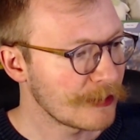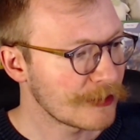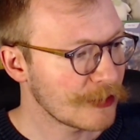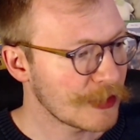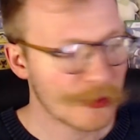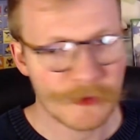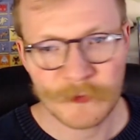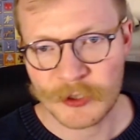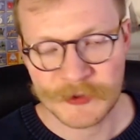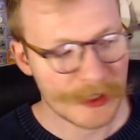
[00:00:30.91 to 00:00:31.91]
So this one,
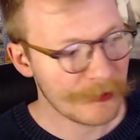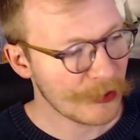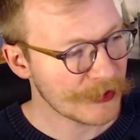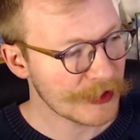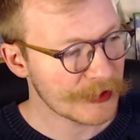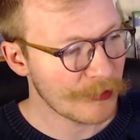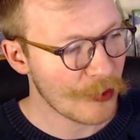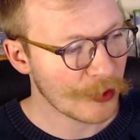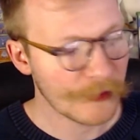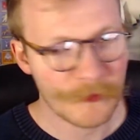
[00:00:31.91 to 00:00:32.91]
for example, says the
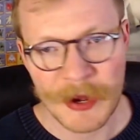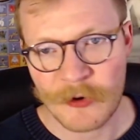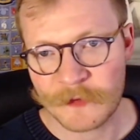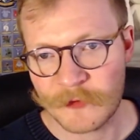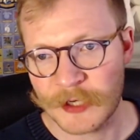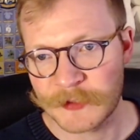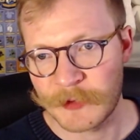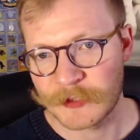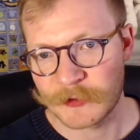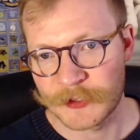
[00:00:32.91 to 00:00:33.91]
Portal of Power for
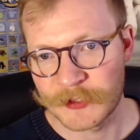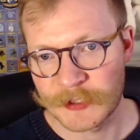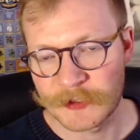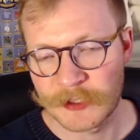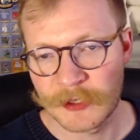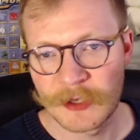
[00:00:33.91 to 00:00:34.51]
Xbox 360.